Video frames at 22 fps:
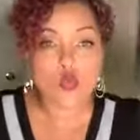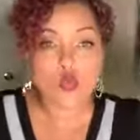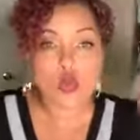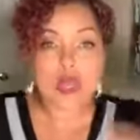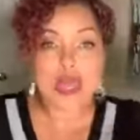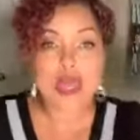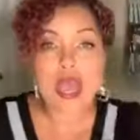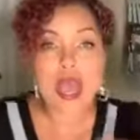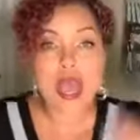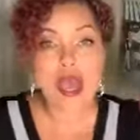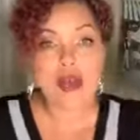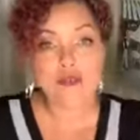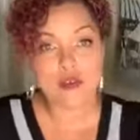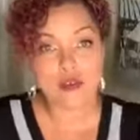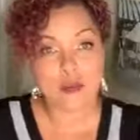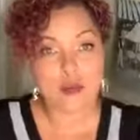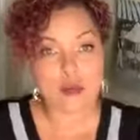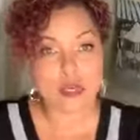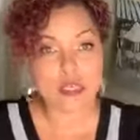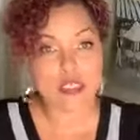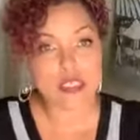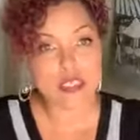We have
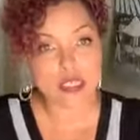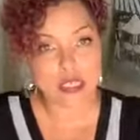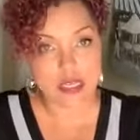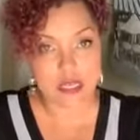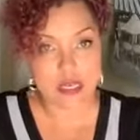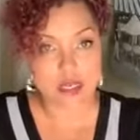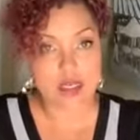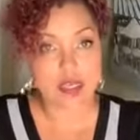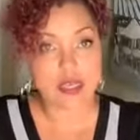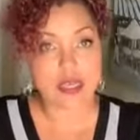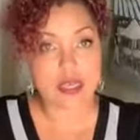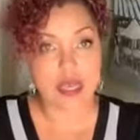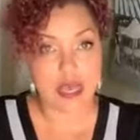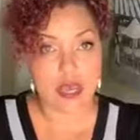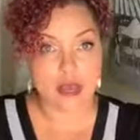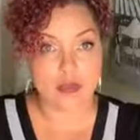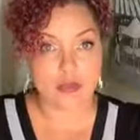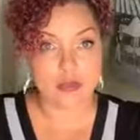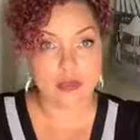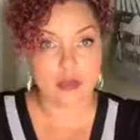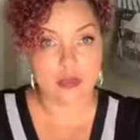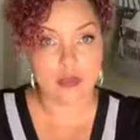a bridge to, to
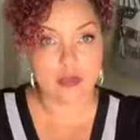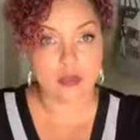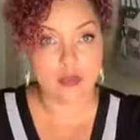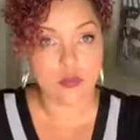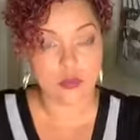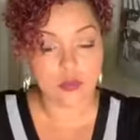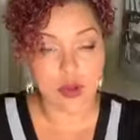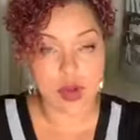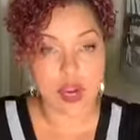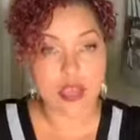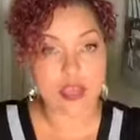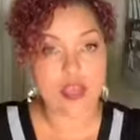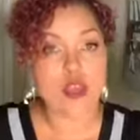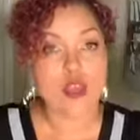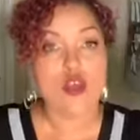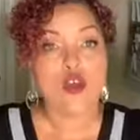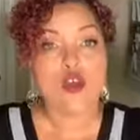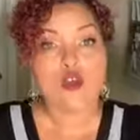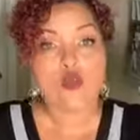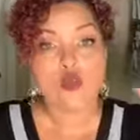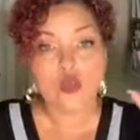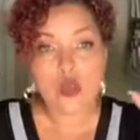gap, right?
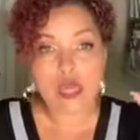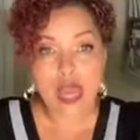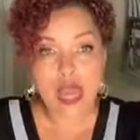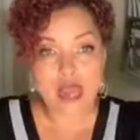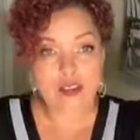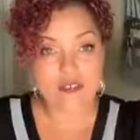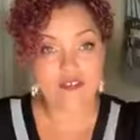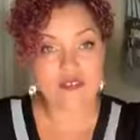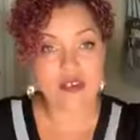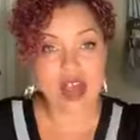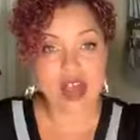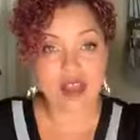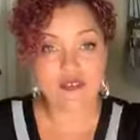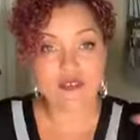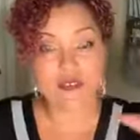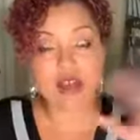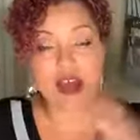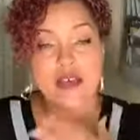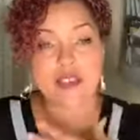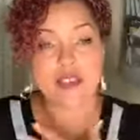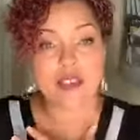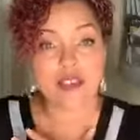we got a
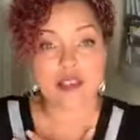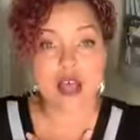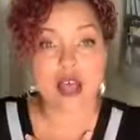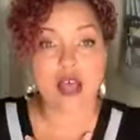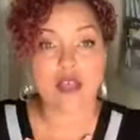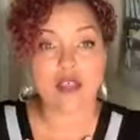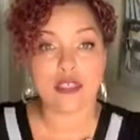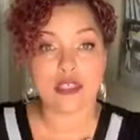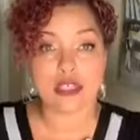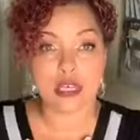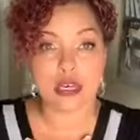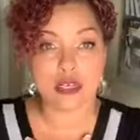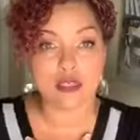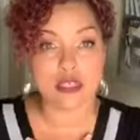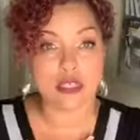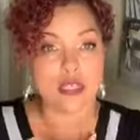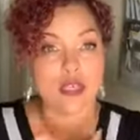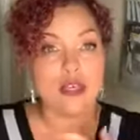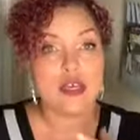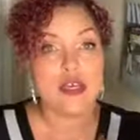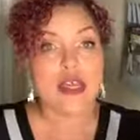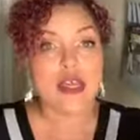$5,000
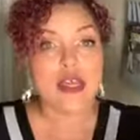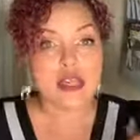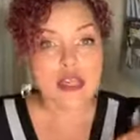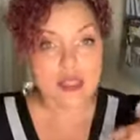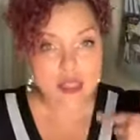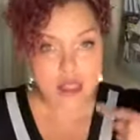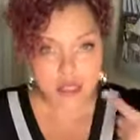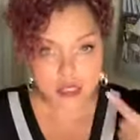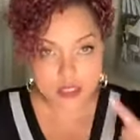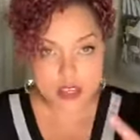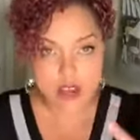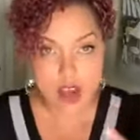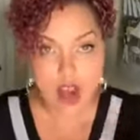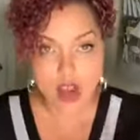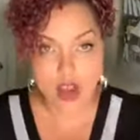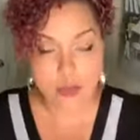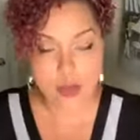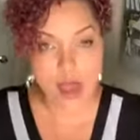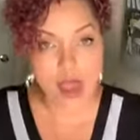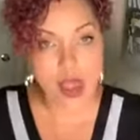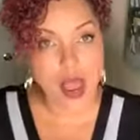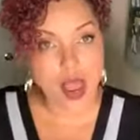delta. Let's
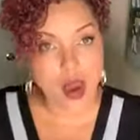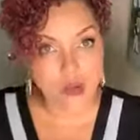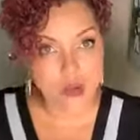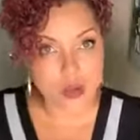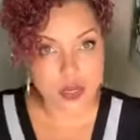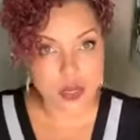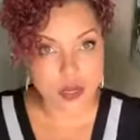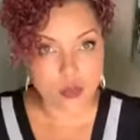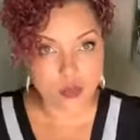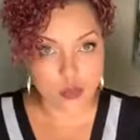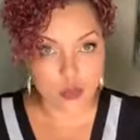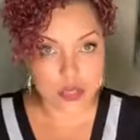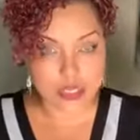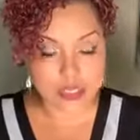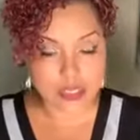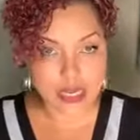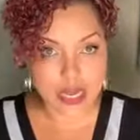talk about how we can